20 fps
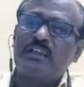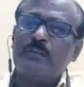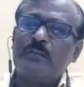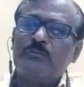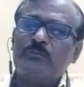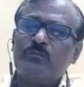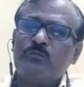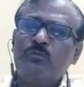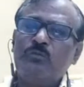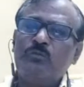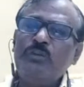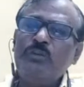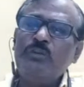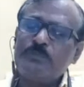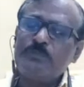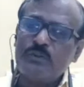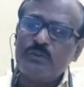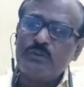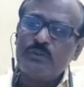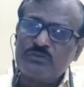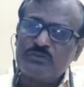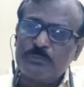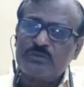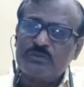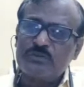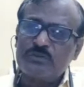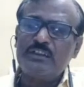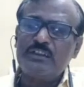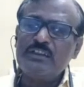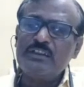which police officer
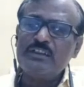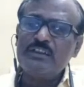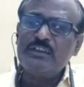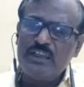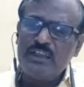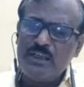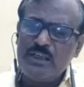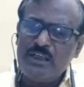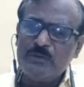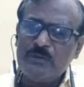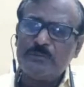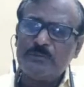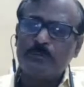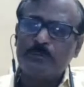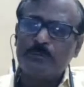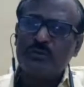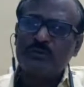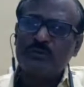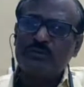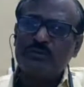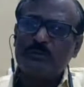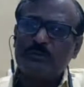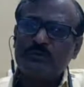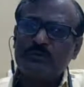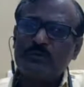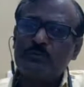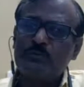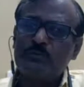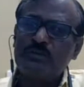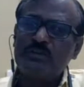need the name of the police officer
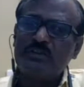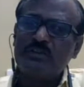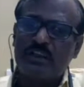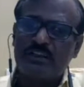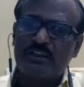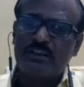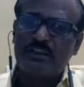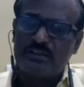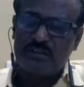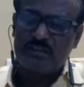who is arresting.